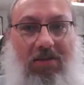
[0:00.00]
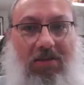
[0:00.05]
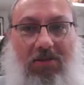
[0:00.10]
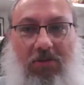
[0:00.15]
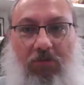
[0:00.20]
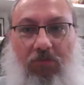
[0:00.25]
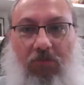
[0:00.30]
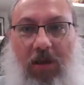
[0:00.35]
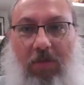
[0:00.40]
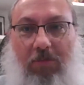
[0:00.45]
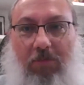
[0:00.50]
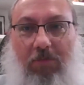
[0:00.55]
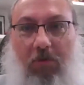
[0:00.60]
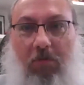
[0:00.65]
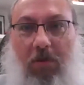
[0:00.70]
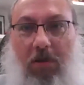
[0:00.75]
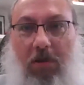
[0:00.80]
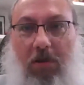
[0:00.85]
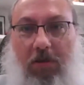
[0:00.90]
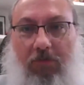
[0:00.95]
to wrap your
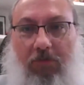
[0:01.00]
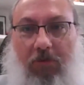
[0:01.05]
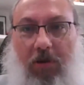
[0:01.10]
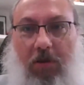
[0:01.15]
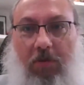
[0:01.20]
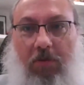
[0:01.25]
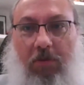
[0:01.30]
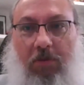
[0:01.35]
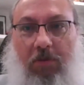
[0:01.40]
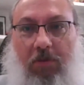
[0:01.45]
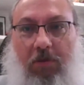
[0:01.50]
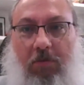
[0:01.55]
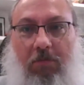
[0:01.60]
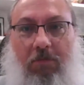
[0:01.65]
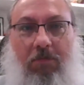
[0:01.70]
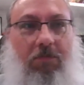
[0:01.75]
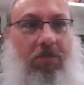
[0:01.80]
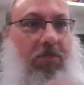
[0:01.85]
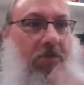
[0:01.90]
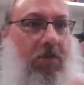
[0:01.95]
mind around
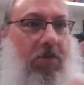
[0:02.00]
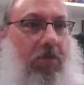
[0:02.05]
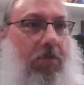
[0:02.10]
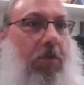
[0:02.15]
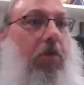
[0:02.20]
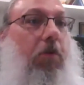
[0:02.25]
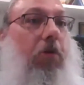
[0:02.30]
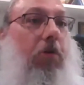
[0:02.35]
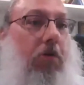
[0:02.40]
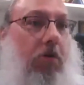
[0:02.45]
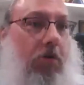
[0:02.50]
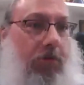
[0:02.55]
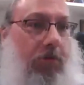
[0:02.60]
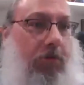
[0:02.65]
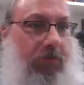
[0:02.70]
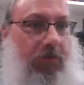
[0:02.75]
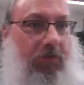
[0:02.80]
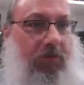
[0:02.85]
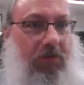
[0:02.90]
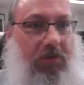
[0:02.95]
the
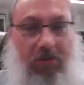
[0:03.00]
plurals